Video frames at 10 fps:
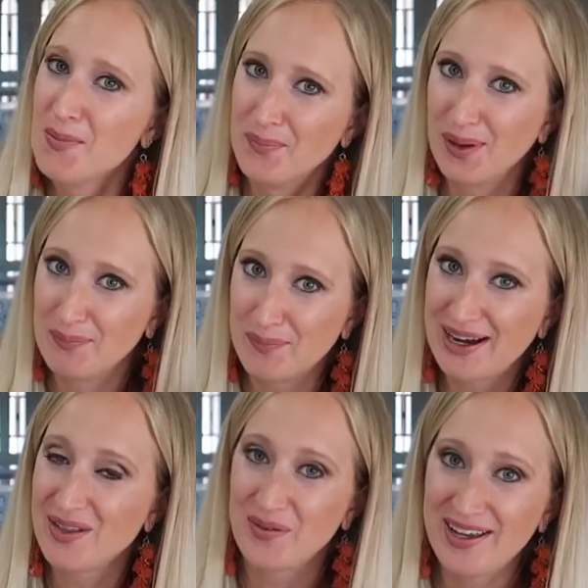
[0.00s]
But
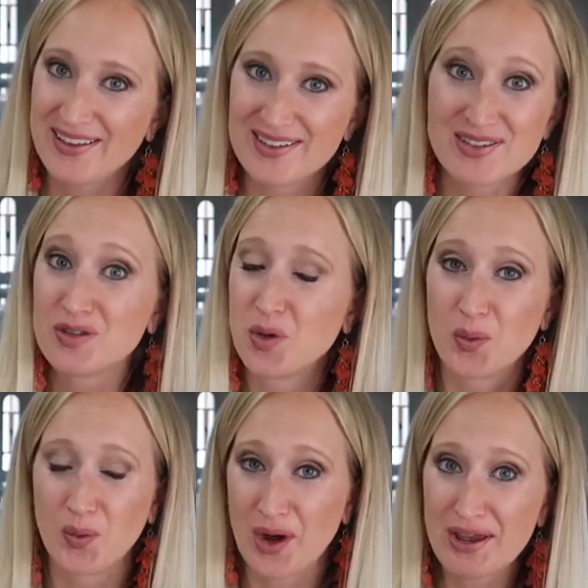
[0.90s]
by the way, this is a
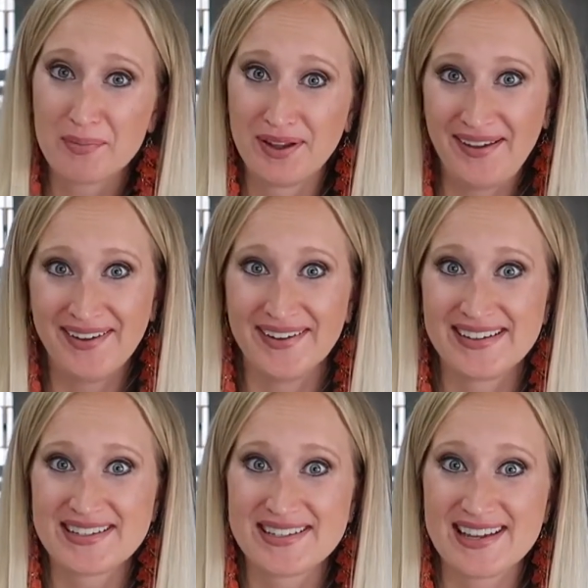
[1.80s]
great plug to